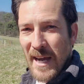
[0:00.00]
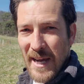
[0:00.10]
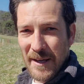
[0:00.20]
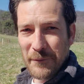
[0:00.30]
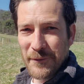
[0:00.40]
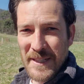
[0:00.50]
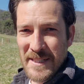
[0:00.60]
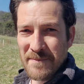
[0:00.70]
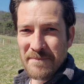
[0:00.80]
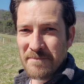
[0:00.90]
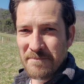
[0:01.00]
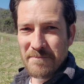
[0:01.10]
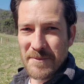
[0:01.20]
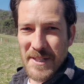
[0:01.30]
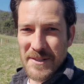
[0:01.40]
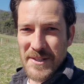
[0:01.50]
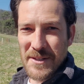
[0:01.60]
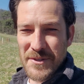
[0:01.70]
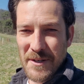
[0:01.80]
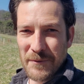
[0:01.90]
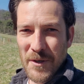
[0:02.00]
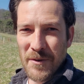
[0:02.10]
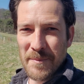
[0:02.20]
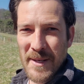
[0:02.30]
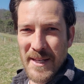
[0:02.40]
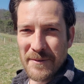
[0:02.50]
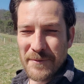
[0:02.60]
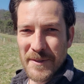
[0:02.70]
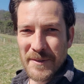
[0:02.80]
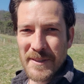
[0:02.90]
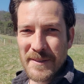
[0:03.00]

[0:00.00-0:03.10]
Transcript: I've seen tons of that stuff growing in my hayfield.